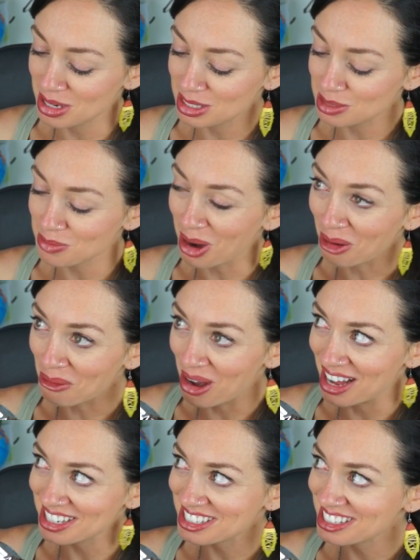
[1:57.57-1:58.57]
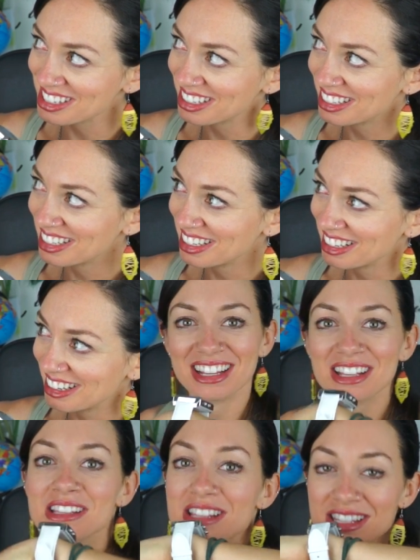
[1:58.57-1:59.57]
my smartwatch.
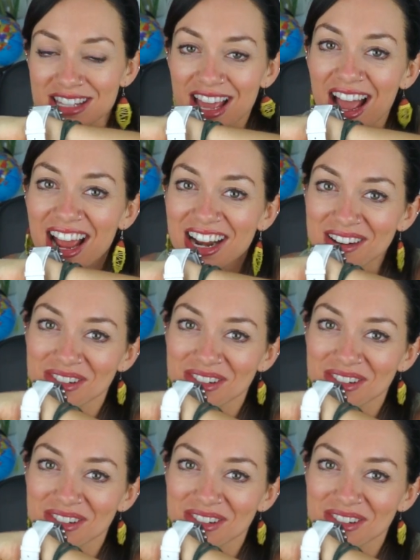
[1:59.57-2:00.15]
Say hi to